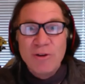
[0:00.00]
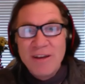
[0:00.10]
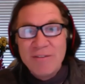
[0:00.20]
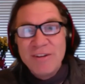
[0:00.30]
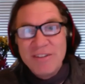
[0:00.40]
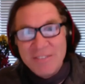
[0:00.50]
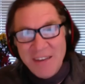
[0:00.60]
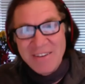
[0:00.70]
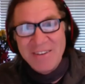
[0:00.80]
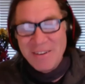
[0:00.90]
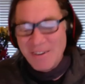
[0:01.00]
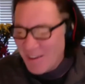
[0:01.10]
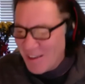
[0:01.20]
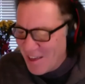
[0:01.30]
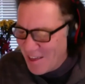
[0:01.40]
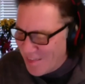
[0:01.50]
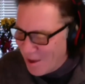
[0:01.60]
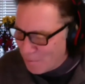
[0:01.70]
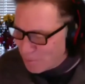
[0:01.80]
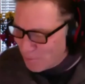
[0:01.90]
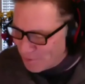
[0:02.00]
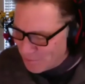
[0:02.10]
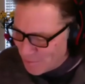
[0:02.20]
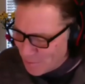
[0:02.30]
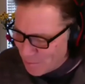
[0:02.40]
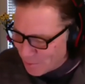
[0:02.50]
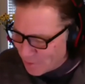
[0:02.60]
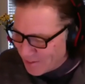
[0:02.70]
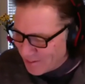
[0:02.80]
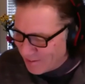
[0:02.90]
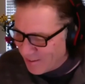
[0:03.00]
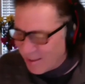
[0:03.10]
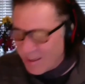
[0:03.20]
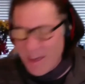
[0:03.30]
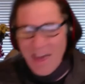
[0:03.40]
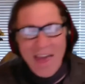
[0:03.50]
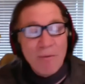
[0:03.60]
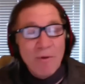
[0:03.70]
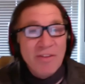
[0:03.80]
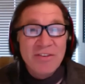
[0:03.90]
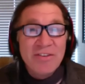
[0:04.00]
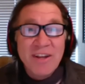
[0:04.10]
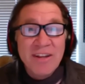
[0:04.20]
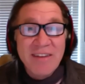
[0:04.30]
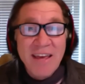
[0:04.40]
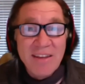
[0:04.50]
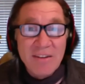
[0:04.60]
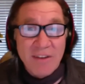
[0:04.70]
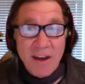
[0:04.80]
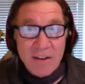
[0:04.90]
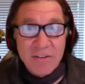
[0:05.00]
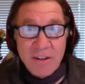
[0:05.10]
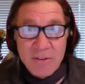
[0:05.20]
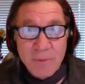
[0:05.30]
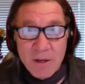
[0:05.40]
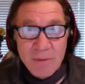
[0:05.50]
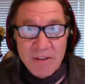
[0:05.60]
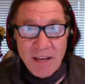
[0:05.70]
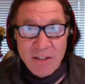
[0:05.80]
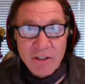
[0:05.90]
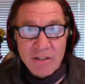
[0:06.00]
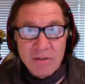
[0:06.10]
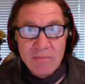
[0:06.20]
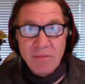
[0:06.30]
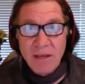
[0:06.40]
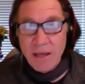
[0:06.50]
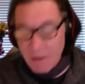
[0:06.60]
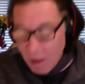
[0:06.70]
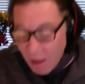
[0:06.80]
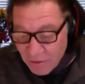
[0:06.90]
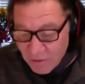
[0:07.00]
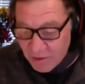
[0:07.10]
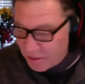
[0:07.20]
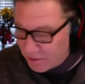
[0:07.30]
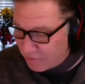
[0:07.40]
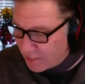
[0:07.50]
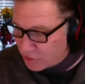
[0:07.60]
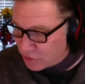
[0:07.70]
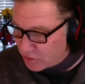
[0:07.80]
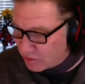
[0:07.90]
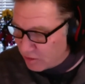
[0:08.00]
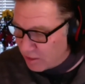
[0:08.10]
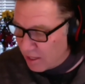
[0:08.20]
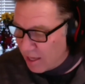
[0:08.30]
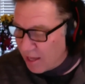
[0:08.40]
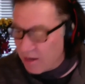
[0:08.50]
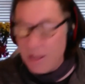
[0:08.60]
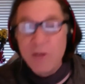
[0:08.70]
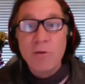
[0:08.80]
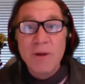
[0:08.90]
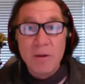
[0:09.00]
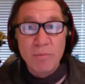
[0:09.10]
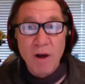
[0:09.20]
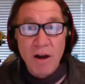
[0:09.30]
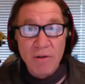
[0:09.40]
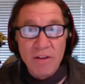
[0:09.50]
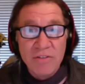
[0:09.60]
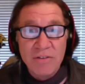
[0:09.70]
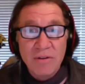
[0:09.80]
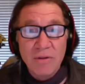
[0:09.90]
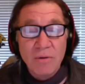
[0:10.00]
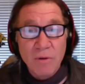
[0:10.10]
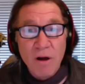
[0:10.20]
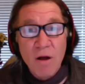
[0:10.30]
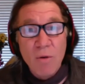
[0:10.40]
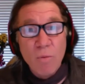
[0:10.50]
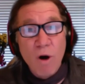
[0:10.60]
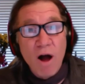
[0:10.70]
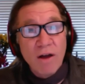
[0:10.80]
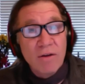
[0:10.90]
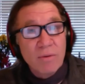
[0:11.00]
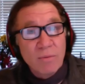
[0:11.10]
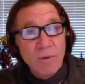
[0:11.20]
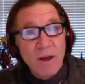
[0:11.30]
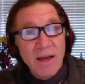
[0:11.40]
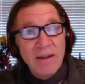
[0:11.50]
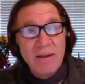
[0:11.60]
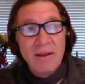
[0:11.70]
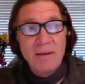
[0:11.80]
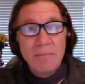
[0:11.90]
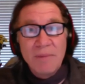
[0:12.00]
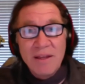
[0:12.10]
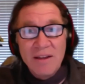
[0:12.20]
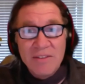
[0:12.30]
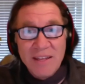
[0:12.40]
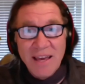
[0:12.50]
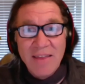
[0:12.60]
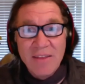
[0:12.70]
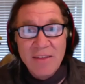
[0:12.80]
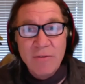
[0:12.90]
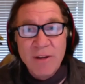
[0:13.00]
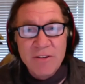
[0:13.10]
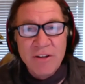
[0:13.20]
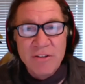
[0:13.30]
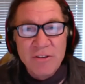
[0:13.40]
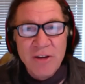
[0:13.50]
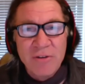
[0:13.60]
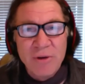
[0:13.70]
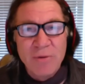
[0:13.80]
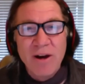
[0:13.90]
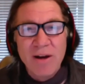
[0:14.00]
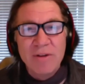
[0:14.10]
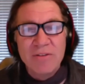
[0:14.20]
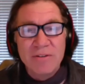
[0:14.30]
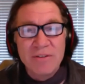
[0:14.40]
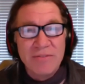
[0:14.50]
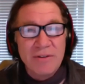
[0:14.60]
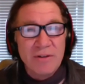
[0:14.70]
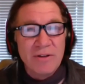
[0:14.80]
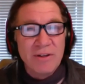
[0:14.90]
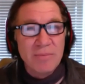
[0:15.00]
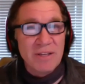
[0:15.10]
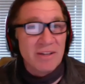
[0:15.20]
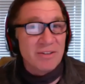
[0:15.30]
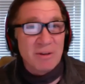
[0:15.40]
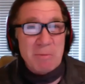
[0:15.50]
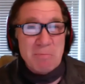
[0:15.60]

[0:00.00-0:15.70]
in every sector that we're going to be working. And what this is going to take is constant experimentation and constant innovation and incremental progress. Crawl, walk, run. Because again, the information exchange requirements are difficult here because,